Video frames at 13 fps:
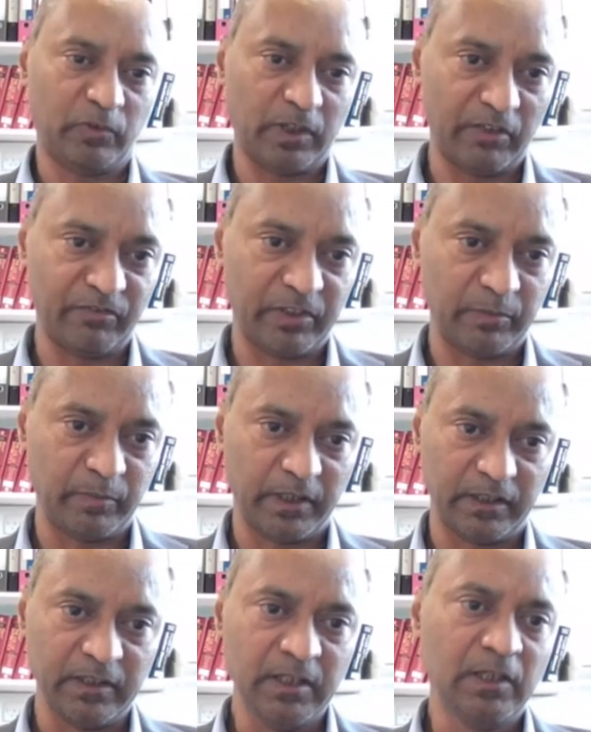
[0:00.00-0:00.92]
for
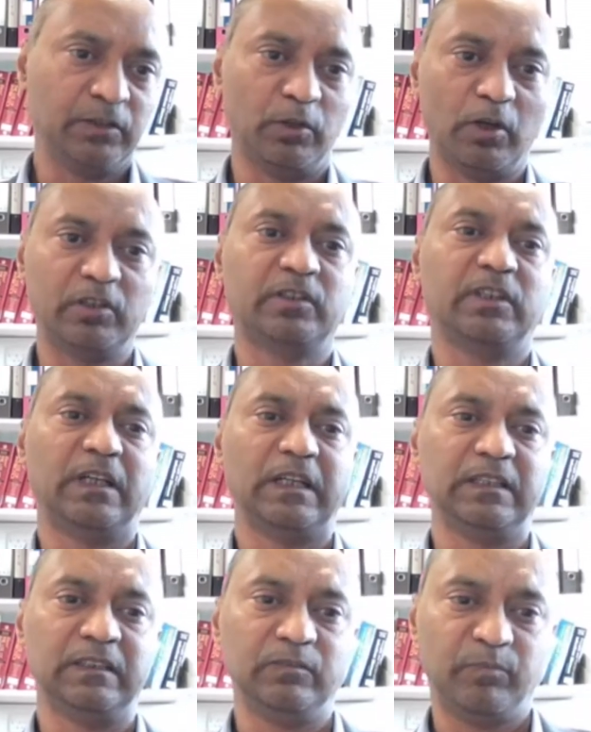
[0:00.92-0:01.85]
everybody, not
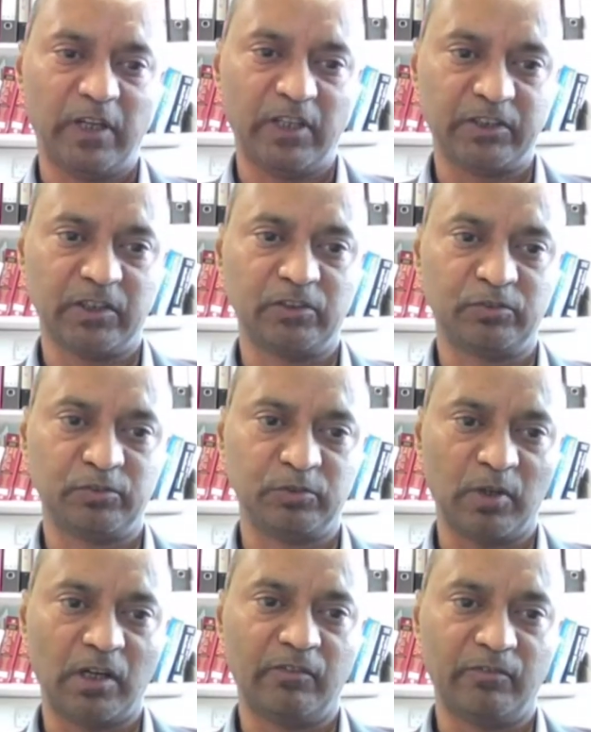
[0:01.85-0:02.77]
in patients
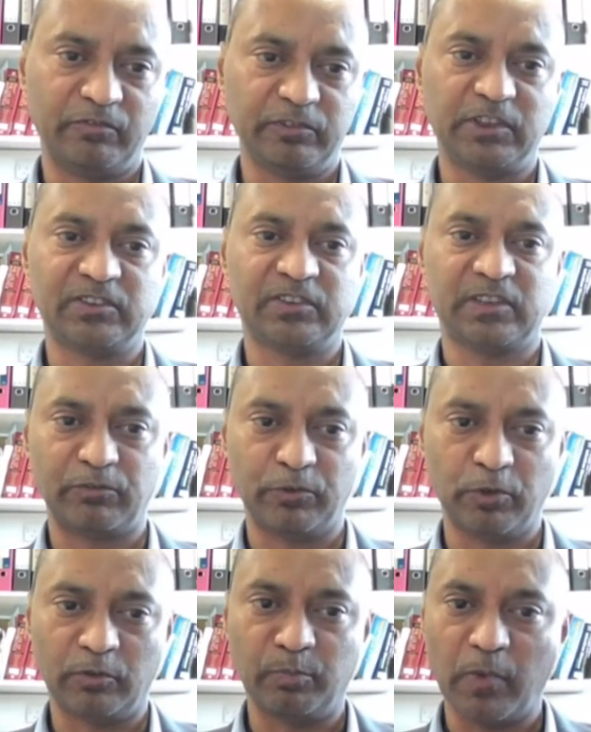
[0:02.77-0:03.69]
who just have
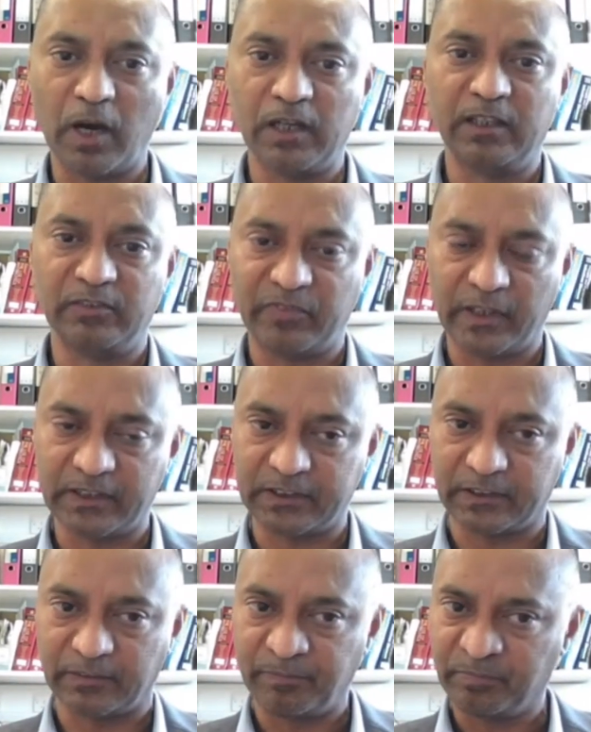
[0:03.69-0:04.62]
got mild
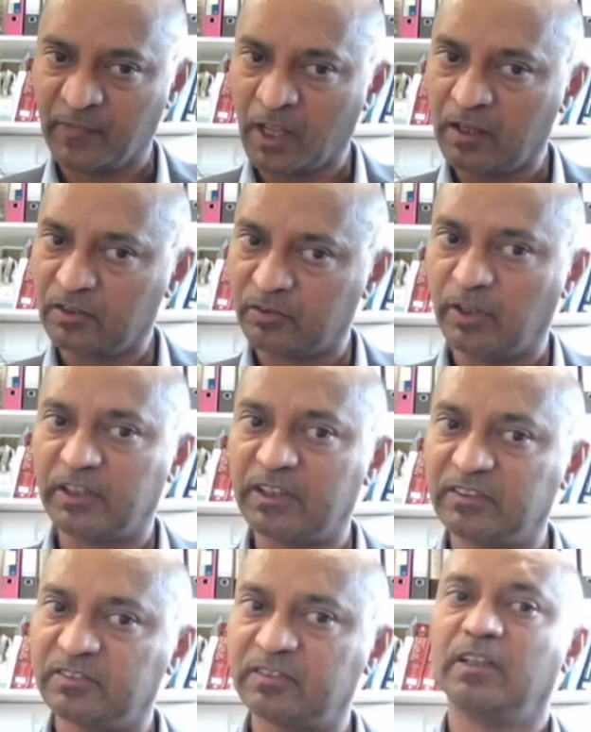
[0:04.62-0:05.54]
infection. So it
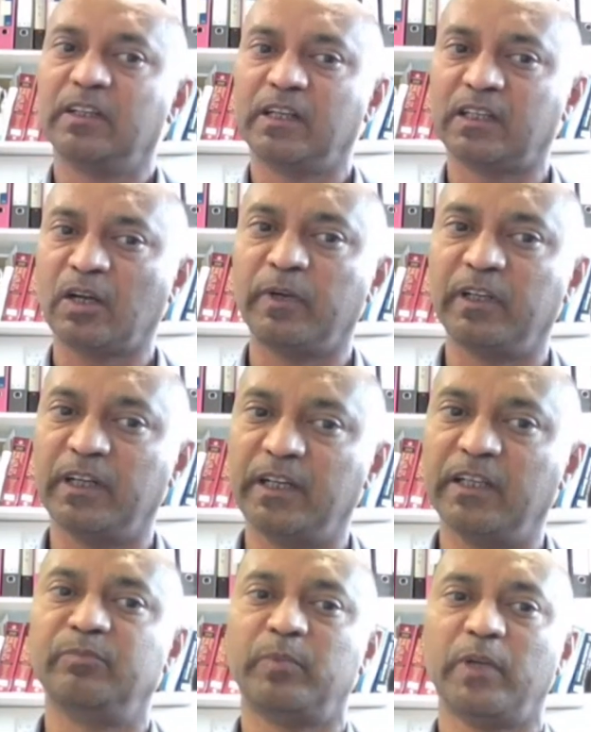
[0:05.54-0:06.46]
is
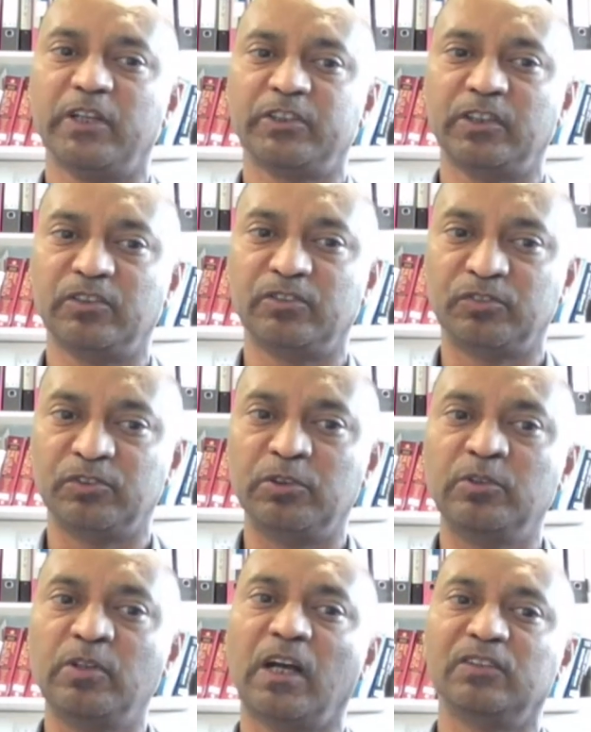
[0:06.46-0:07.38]
recommended in patients
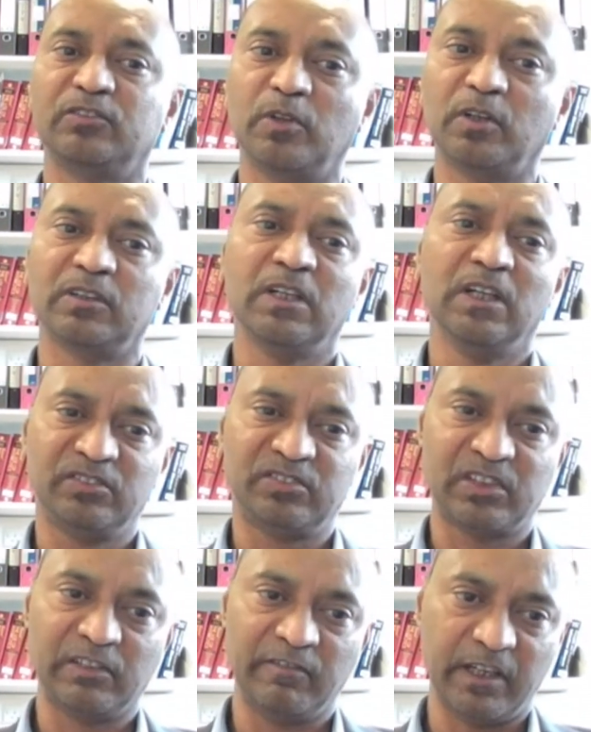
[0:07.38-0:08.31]
who has got
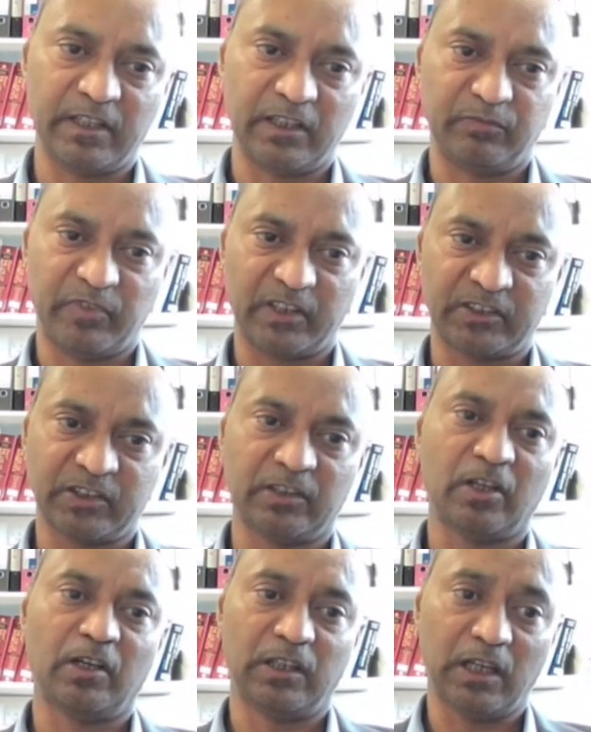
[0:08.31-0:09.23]
severe
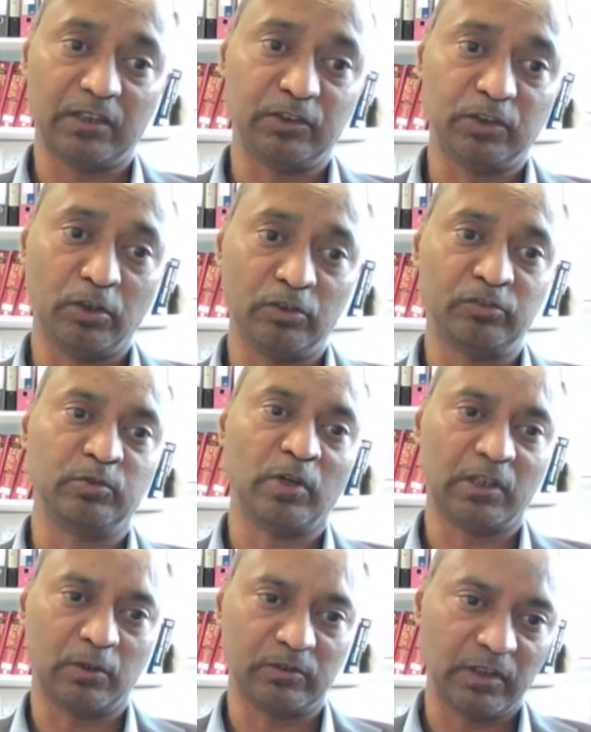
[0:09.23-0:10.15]
infection and those who
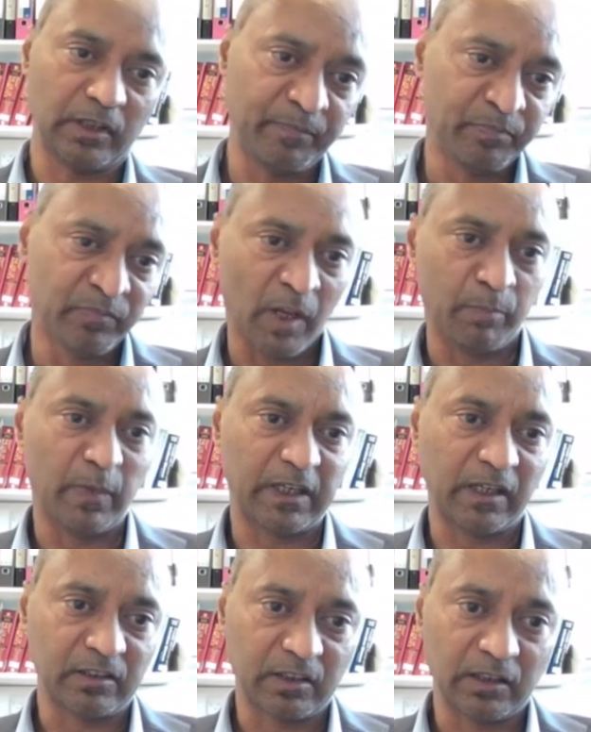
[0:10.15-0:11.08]
are on the
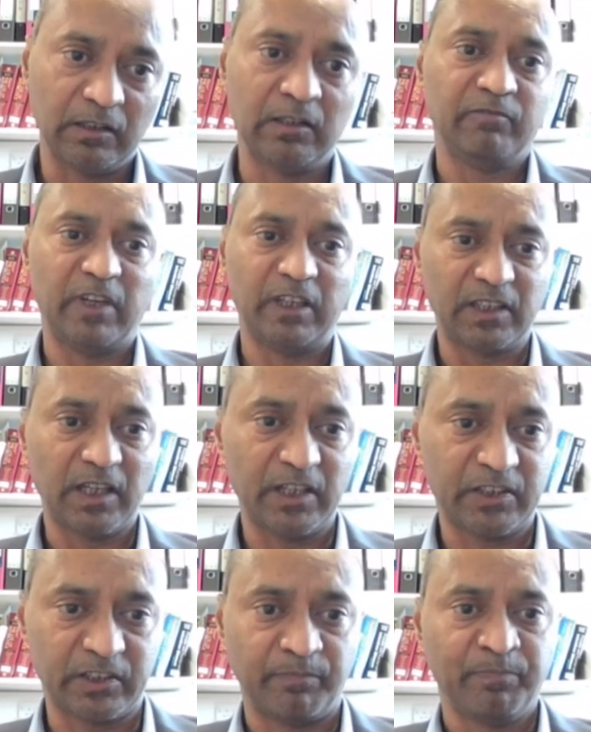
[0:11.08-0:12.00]
mechanical
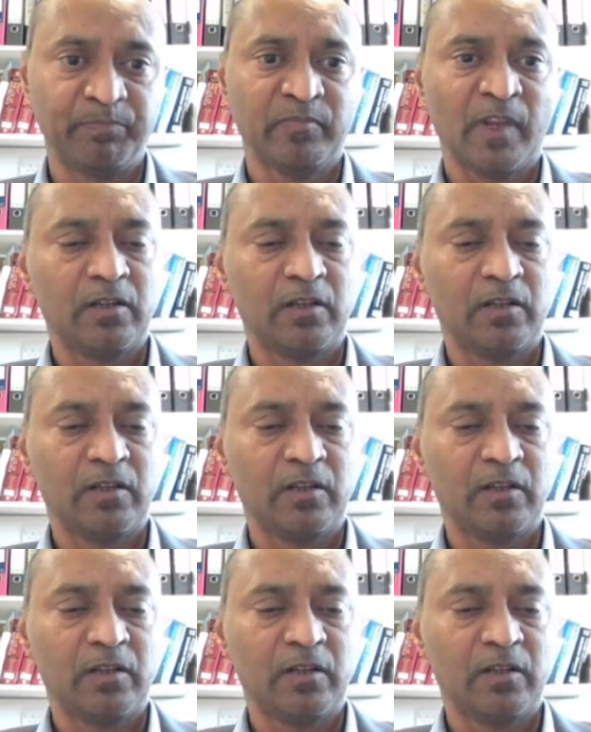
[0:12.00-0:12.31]
ventilation.